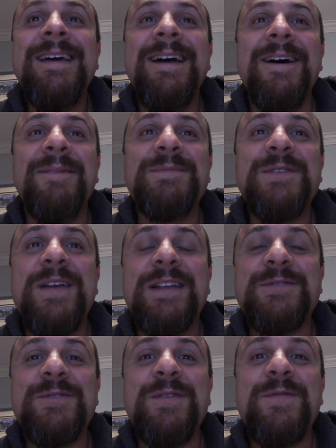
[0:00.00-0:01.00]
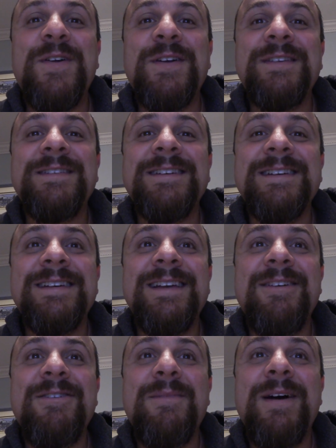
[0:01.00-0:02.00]
Um, so that's really fun to
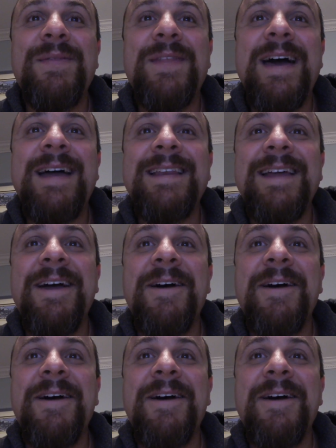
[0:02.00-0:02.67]
hear about that.